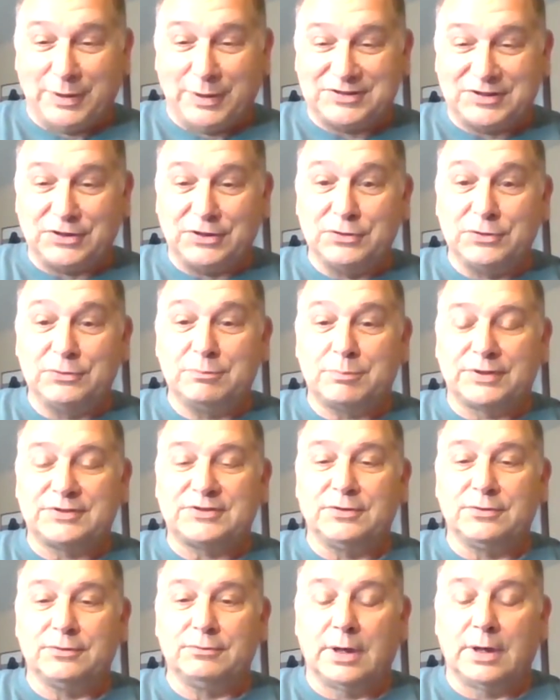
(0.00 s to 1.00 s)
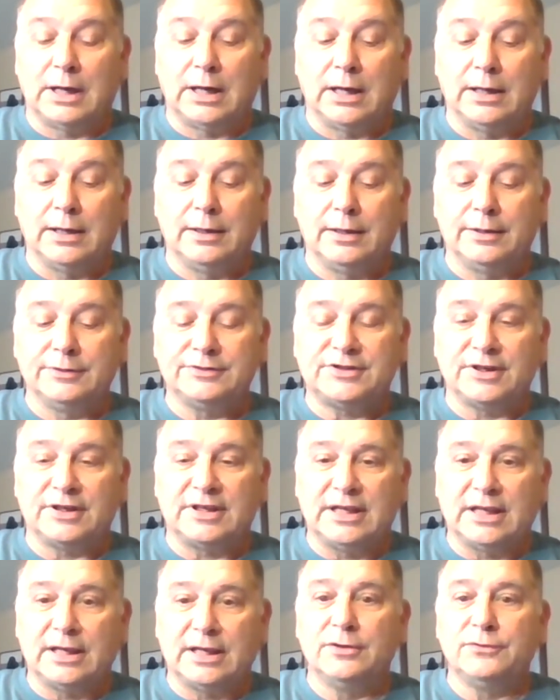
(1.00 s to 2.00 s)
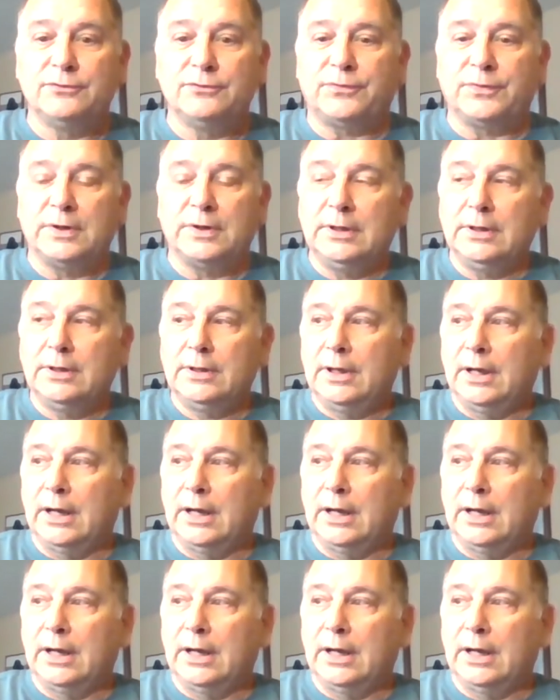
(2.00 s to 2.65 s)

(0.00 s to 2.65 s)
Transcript: but to but to uh, to give